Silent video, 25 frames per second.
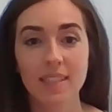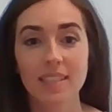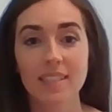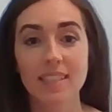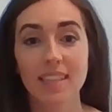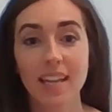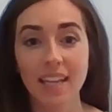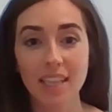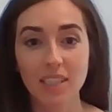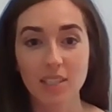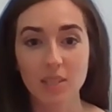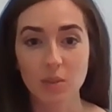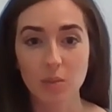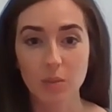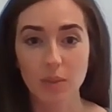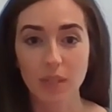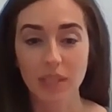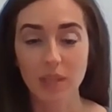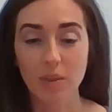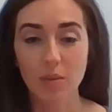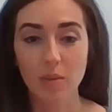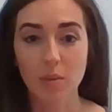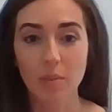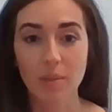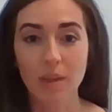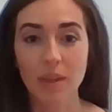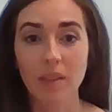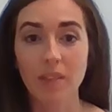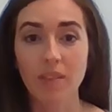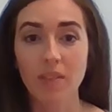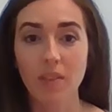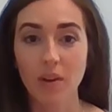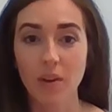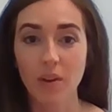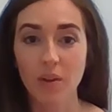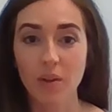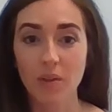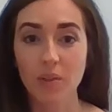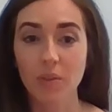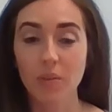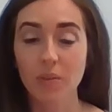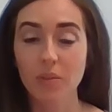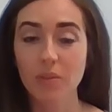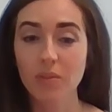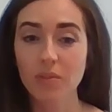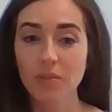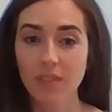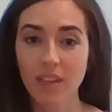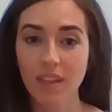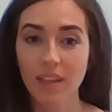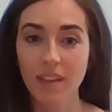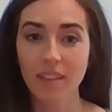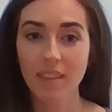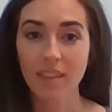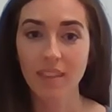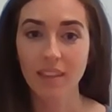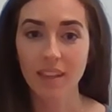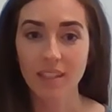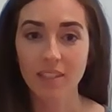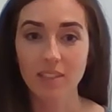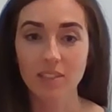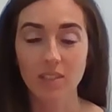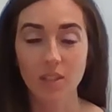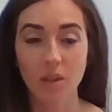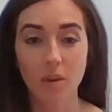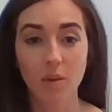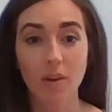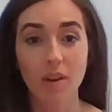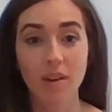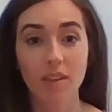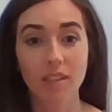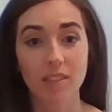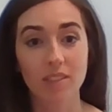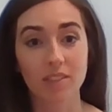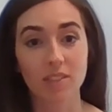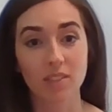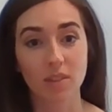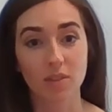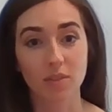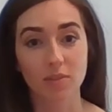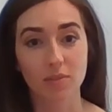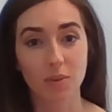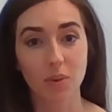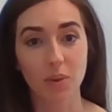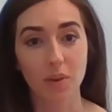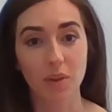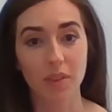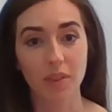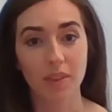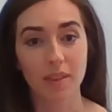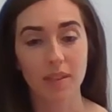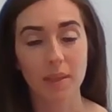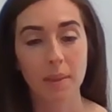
Next week will be 3rd through 5th, and so on and so forth.